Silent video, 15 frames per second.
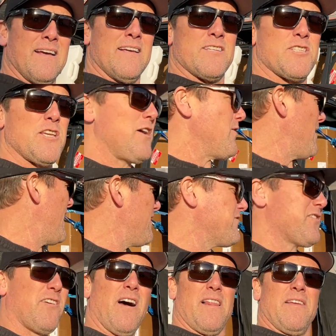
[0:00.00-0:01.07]
So
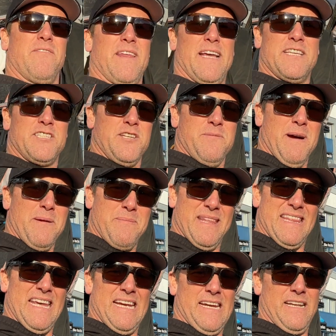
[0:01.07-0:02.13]
after all of this, you might be
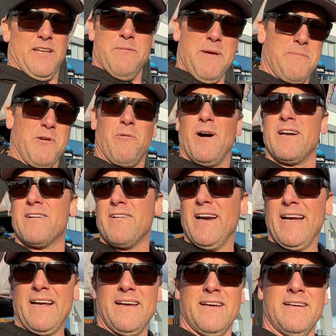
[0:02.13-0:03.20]
thinking, you might be wondering,